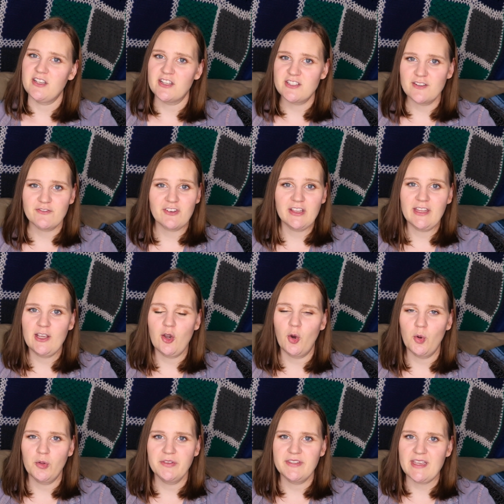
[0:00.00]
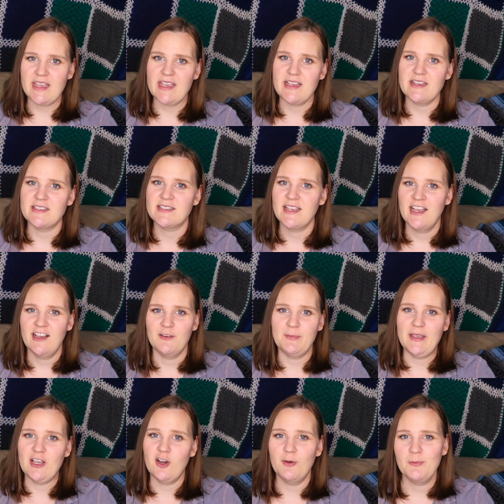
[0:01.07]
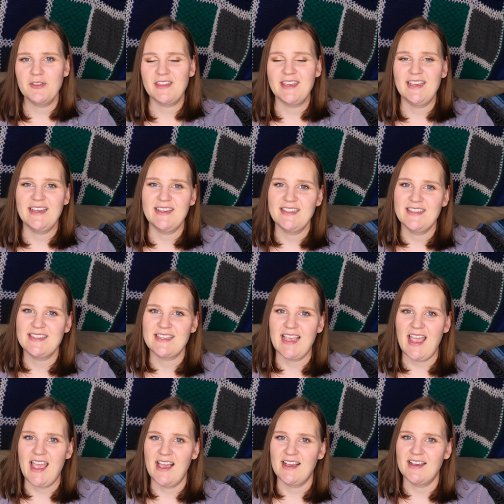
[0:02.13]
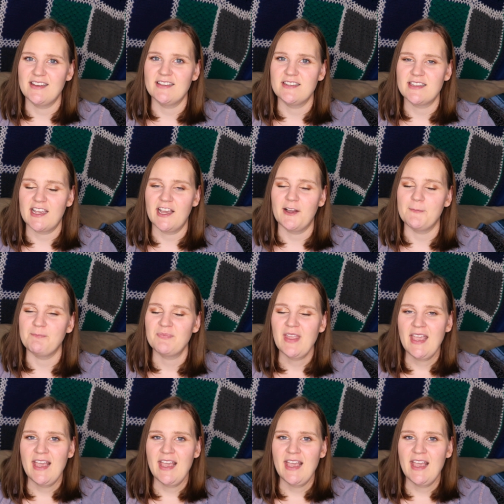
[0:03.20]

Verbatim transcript: Lots of really cold days, being home with kids and um,